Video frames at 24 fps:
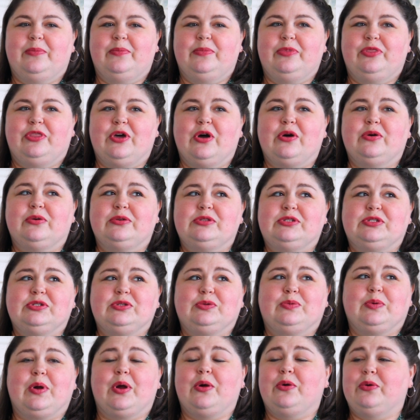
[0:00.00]
Those
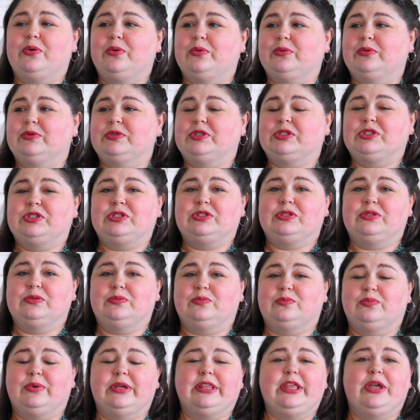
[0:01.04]
grow
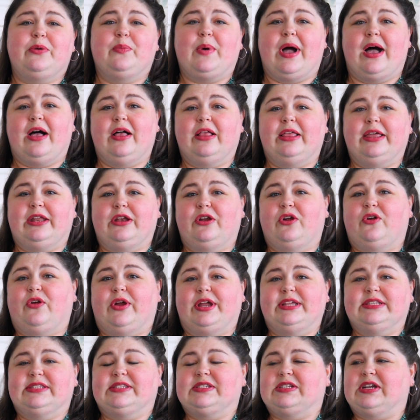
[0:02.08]
really well in a
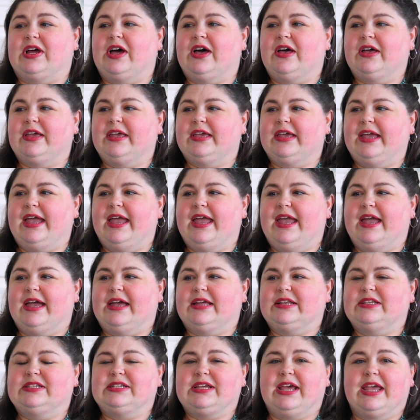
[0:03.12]
GreenStalk,
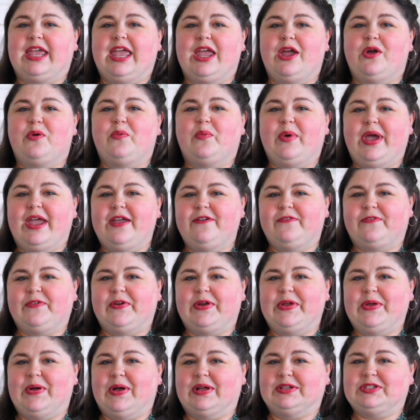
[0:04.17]
and I can't wait
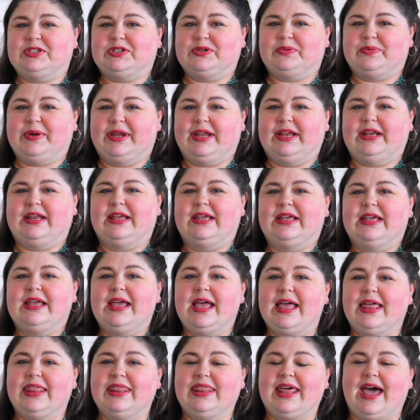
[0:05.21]
for you all to read
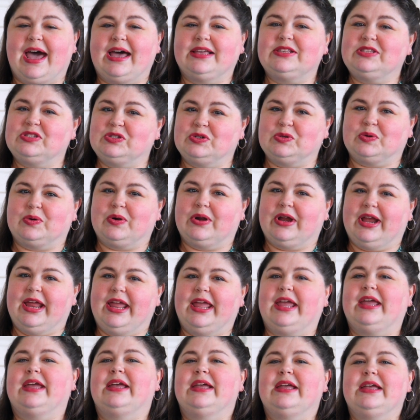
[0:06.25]
that
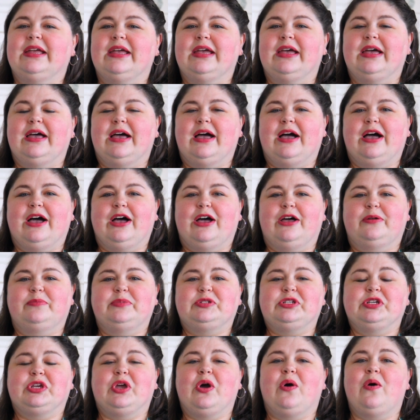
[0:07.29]
story.
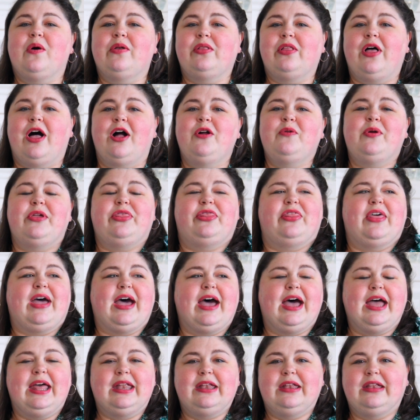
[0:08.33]
To go along with
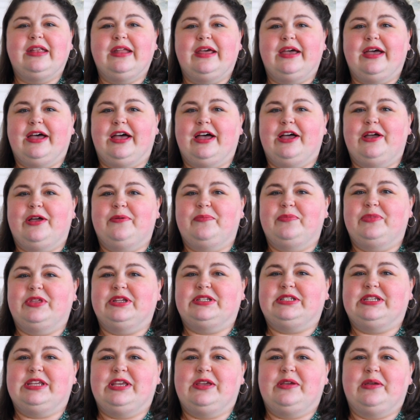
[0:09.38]
that,
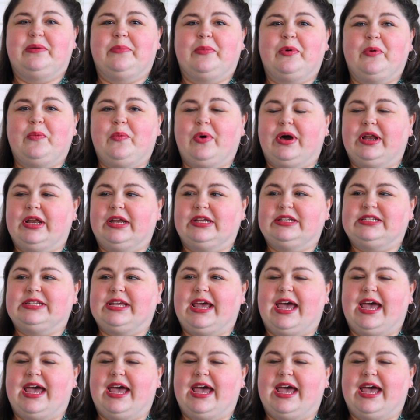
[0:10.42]
the team wanted to